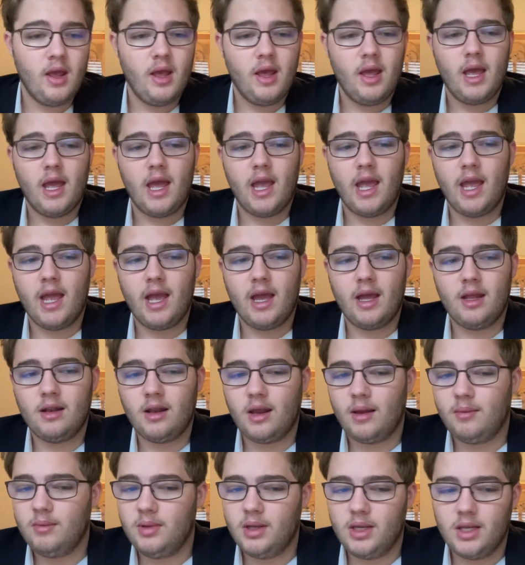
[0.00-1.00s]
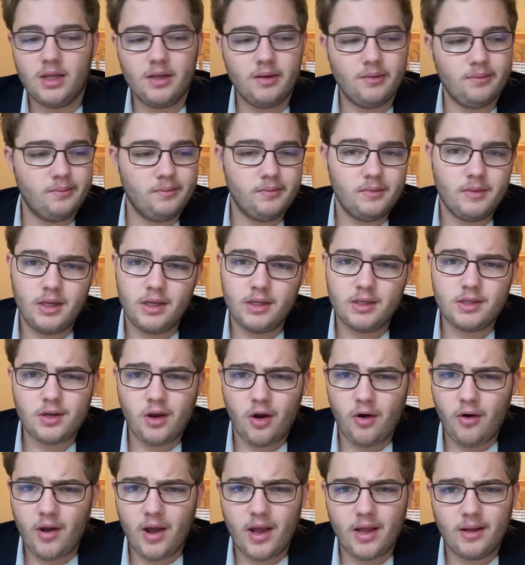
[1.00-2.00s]
And I mean, it's
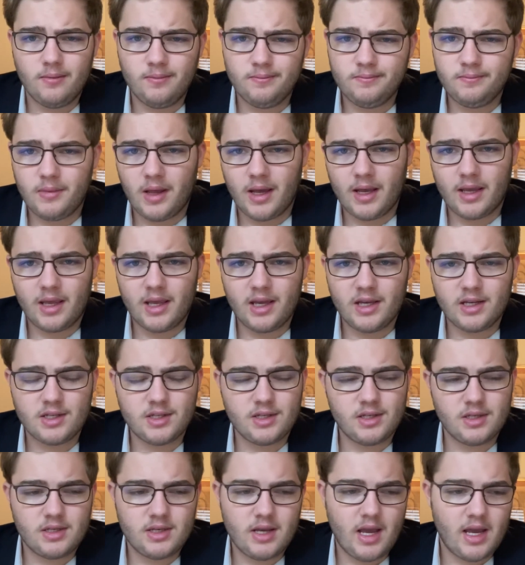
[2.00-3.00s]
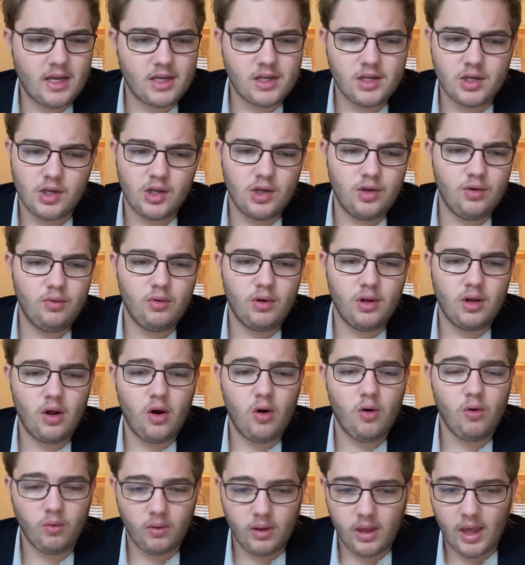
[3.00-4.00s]
all right. I guess it's executed
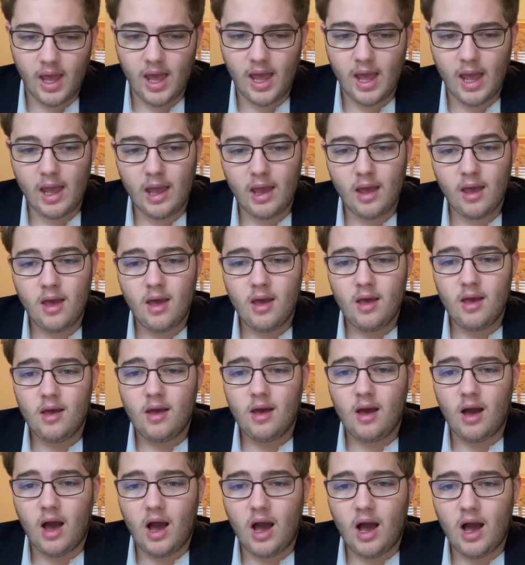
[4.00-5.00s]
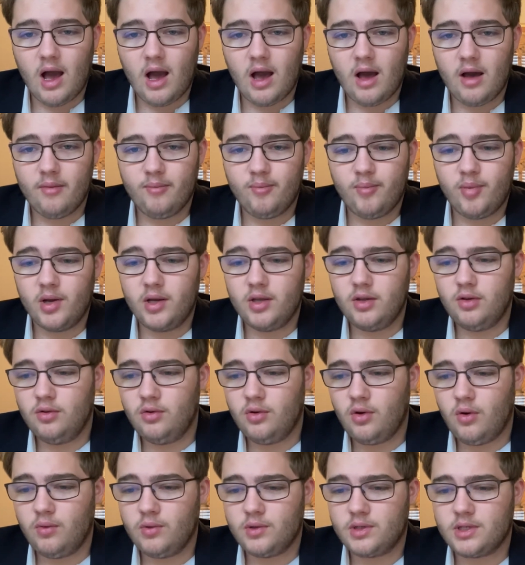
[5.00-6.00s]
okay. But you
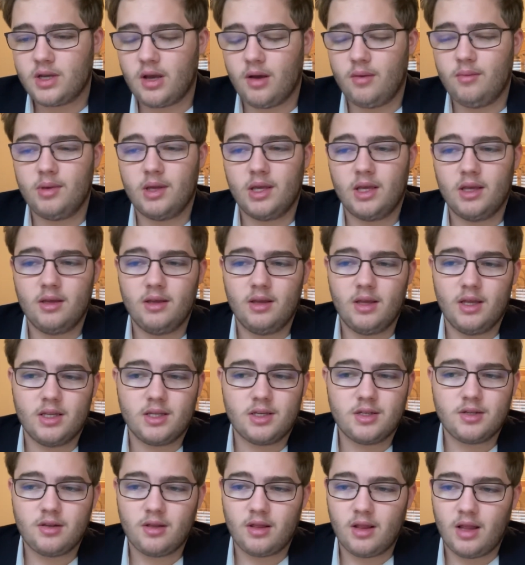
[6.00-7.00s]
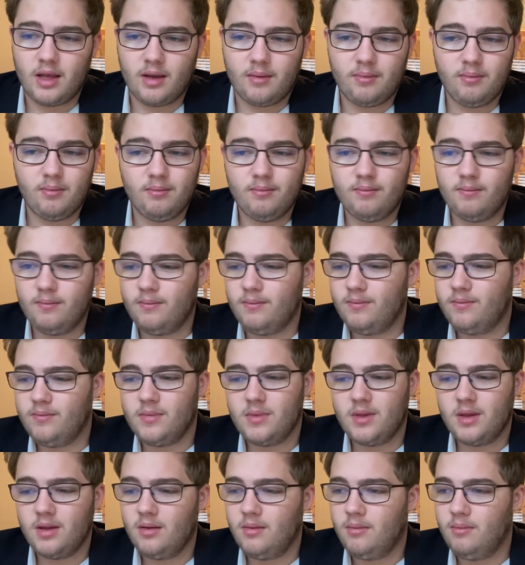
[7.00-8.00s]
know it's coming. It's like
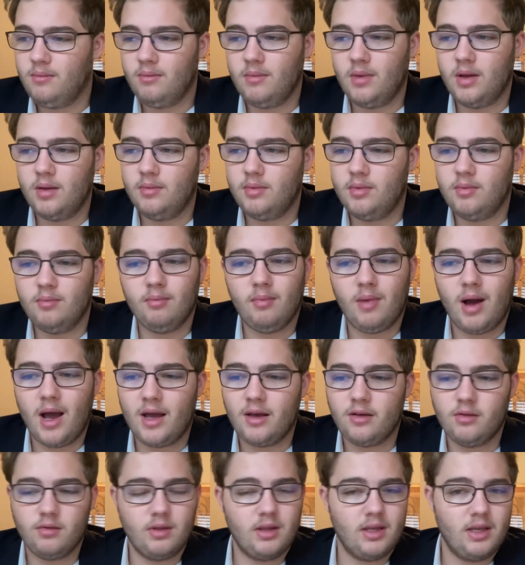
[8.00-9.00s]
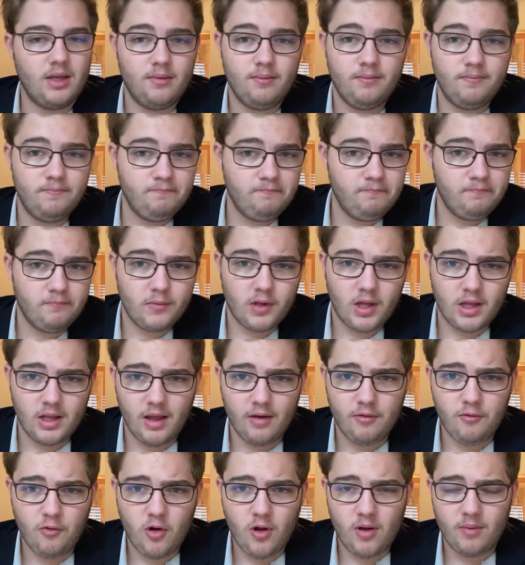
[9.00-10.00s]
maybe mildly
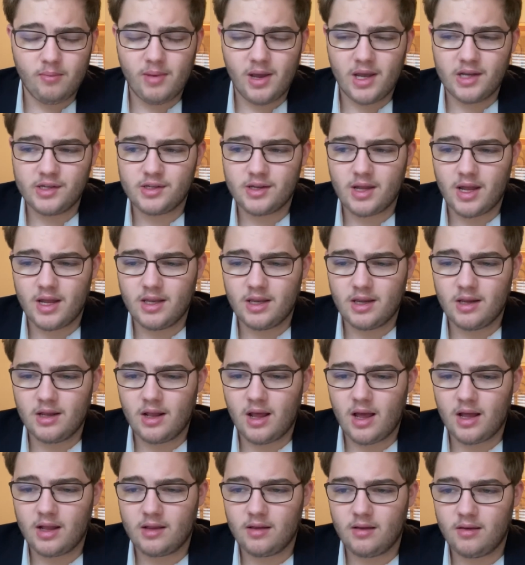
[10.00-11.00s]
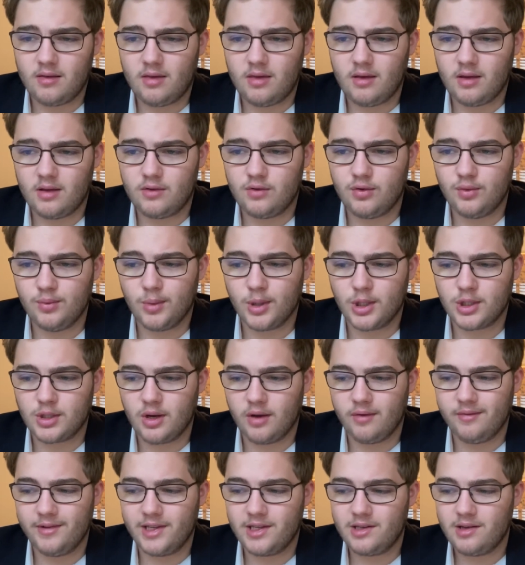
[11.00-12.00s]
clever at best. I did not think too much
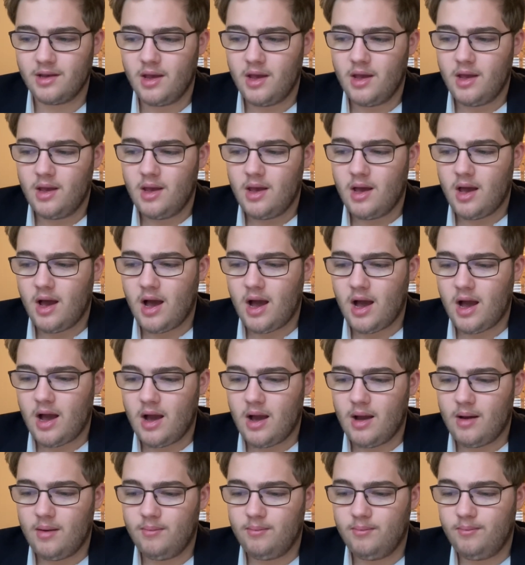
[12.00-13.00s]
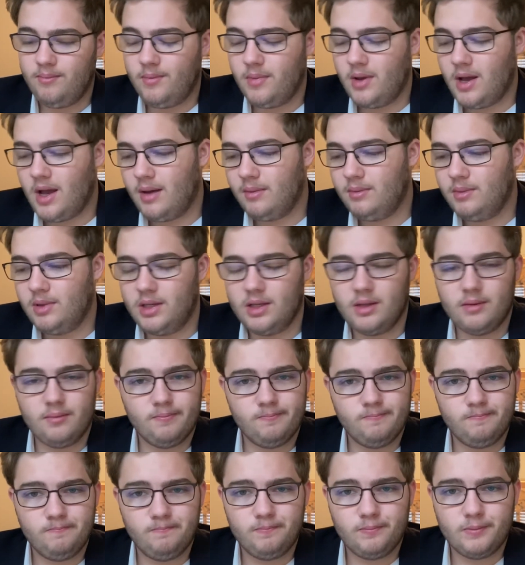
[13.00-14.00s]
of it. I
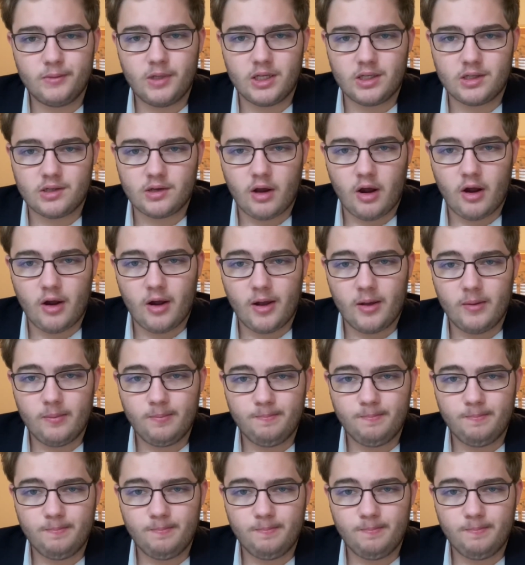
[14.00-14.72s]
mean, it's all right.